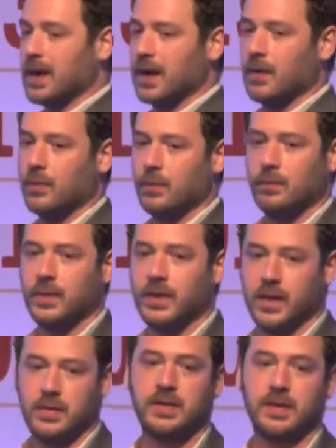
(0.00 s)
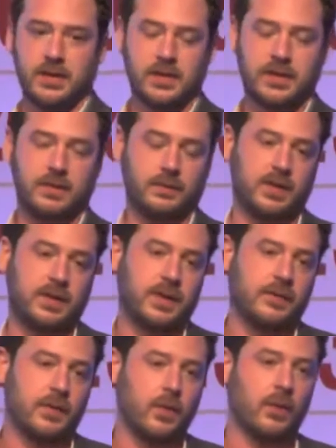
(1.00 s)
of how we use this with
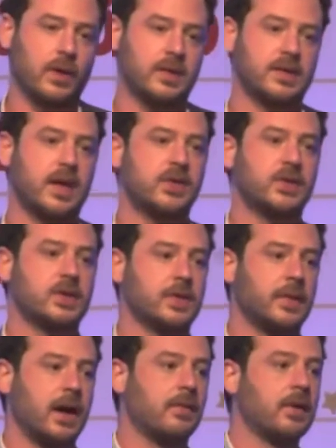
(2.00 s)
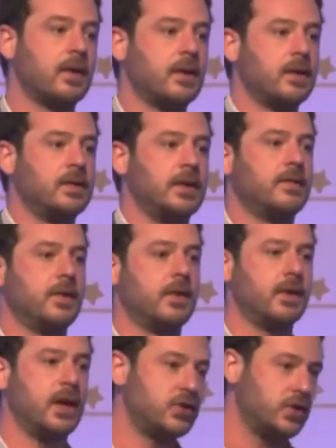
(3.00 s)
different organizations about
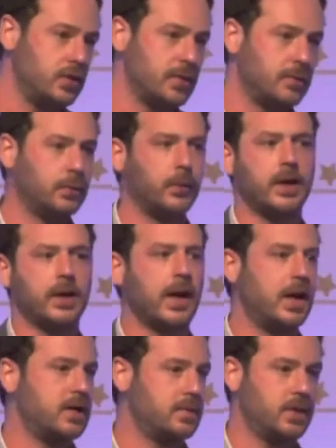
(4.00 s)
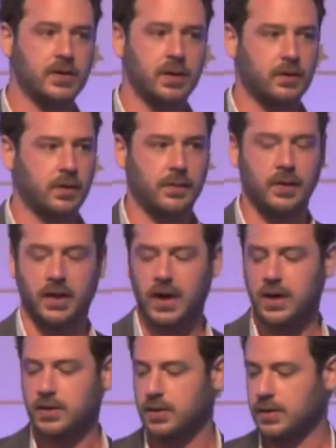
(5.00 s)
different issues, employee engagement, internal
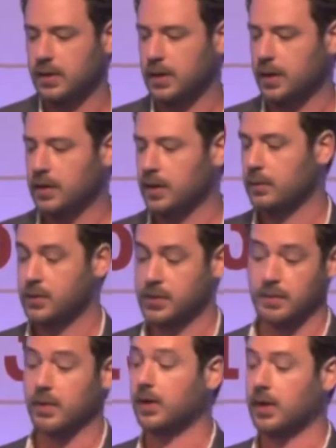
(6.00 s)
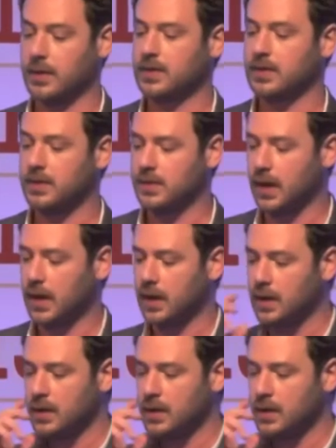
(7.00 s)
communications, and the like, which I'm not going to go into today.